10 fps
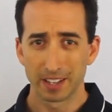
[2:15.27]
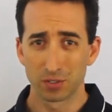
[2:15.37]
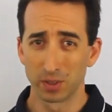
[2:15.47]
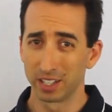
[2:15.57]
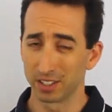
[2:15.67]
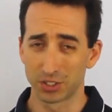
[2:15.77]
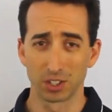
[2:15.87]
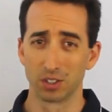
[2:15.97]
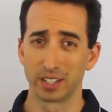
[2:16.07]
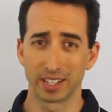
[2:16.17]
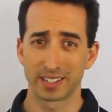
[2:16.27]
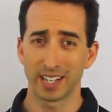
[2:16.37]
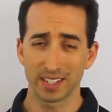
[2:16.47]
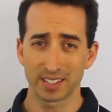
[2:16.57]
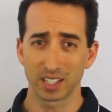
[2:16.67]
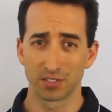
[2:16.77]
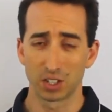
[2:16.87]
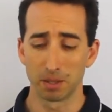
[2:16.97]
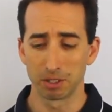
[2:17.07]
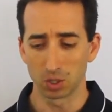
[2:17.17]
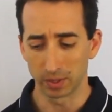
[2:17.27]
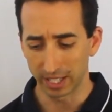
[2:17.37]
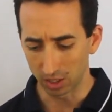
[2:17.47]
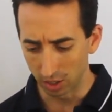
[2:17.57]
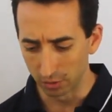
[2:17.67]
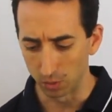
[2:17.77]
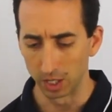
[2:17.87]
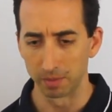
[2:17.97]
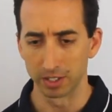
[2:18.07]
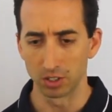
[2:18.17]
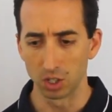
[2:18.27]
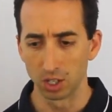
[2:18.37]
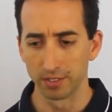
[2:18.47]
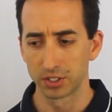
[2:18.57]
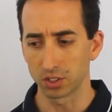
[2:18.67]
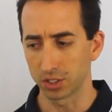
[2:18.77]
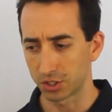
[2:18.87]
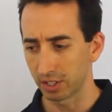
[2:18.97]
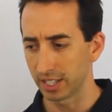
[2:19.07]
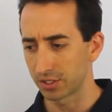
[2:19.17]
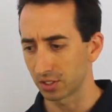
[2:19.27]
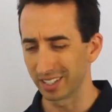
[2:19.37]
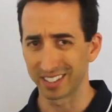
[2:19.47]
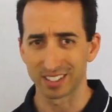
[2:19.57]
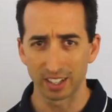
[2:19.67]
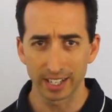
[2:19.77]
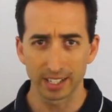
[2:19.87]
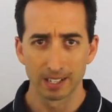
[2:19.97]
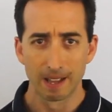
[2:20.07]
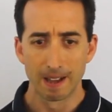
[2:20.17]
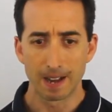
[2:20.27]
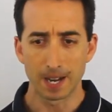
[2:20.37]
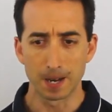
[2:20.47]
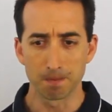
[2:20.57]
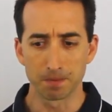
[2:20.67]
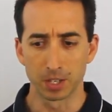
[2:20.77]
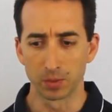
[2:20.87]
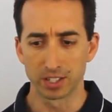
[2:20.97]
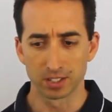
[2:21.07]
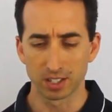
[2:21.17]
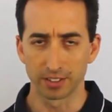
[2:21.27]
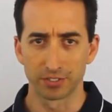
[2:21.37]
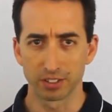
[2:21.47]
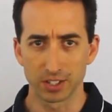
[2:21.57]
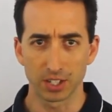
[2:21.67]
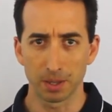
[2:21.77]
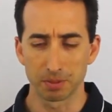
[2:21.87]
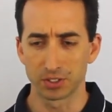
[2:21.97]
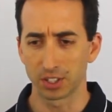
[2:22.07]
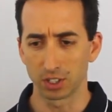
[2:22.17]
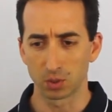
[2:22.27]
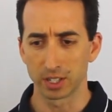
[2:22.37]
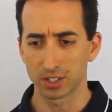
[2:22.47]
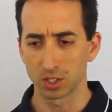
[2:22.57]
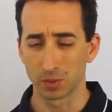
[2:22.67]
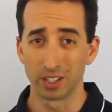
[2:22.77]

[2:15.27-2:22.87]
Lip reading: if we're not so good in a testing environment, or we get overwhelmed with nerves or stress or anxiety, then we're just going to freeze up at certain questions.